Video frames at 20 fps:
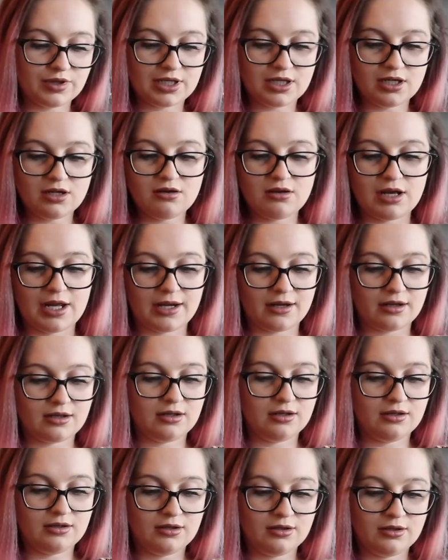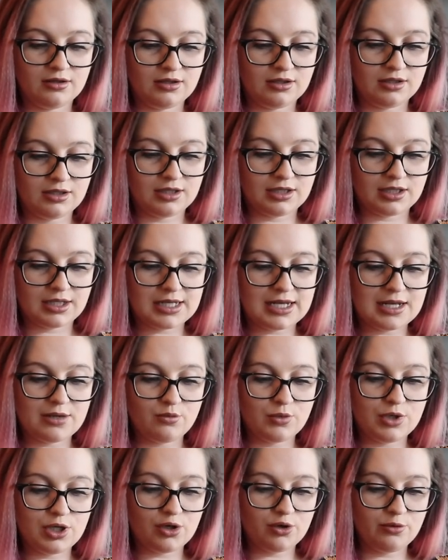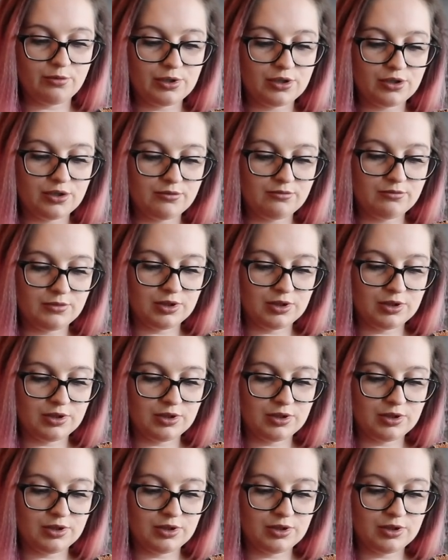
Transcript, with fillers: they're like. Can we open them?